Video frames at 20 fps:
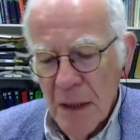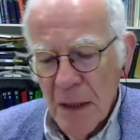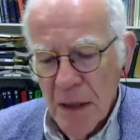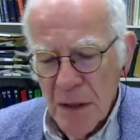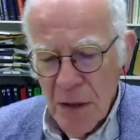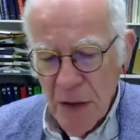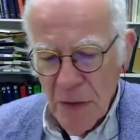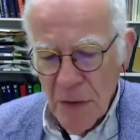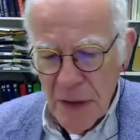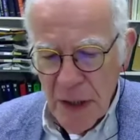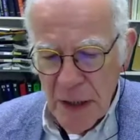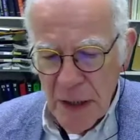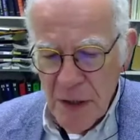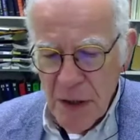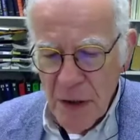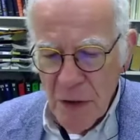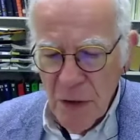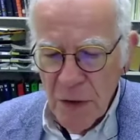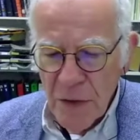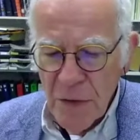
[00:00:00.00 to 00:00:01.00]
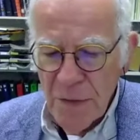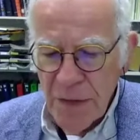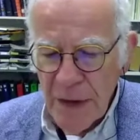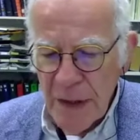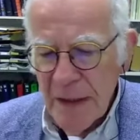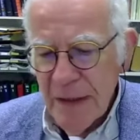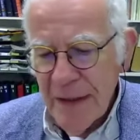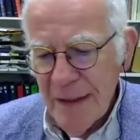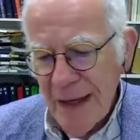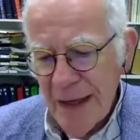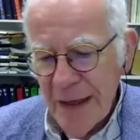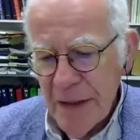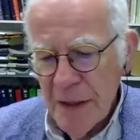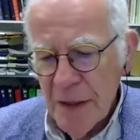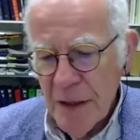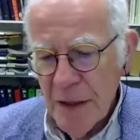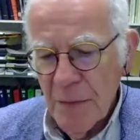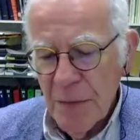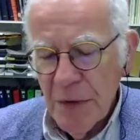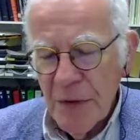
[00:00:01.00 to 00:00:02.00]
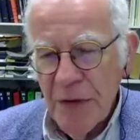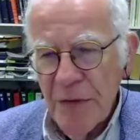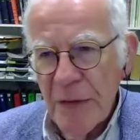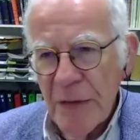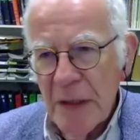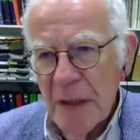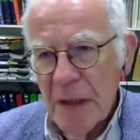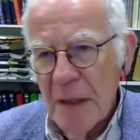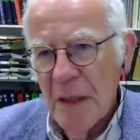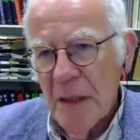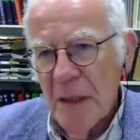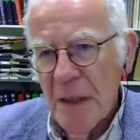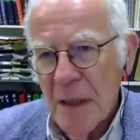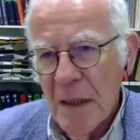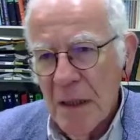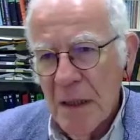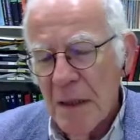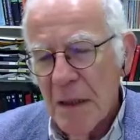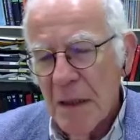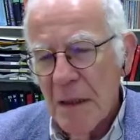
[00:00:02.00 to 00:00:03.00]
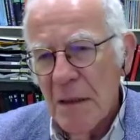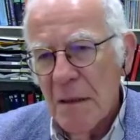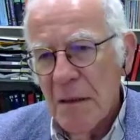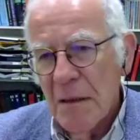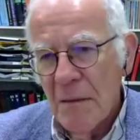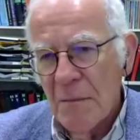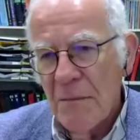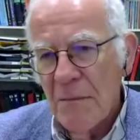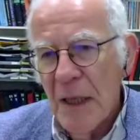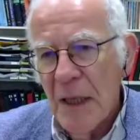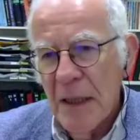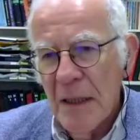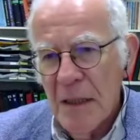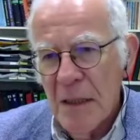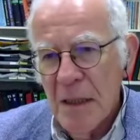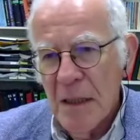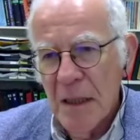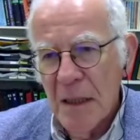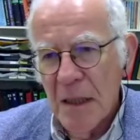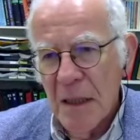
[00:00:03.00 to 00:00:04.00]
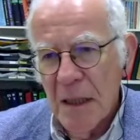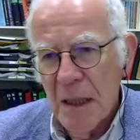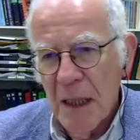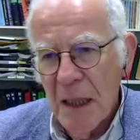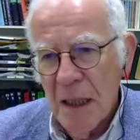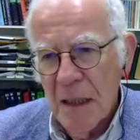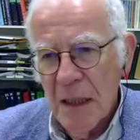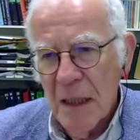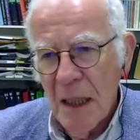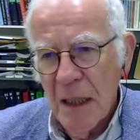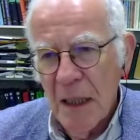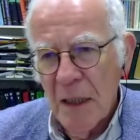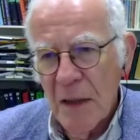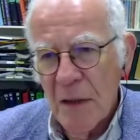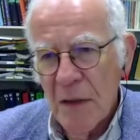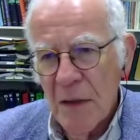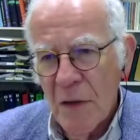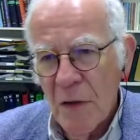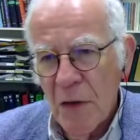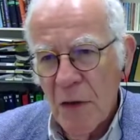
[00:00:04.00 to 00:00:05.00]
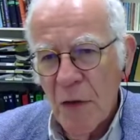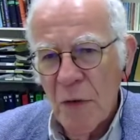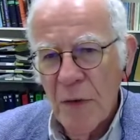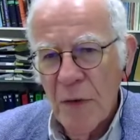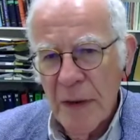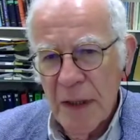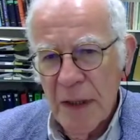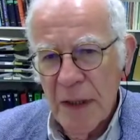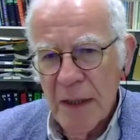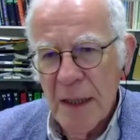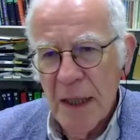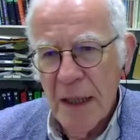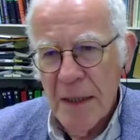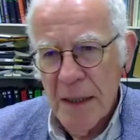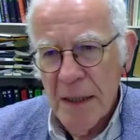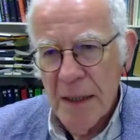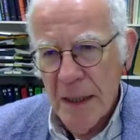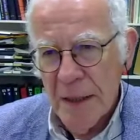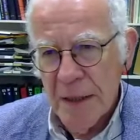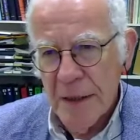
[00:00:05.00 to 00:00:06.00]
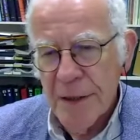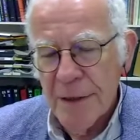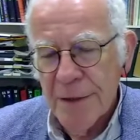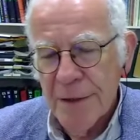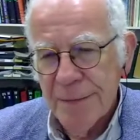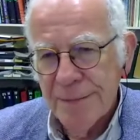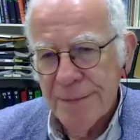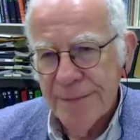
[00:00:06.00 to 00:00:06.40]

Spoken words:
So there's a lot of interaction between medicine and law in that sense.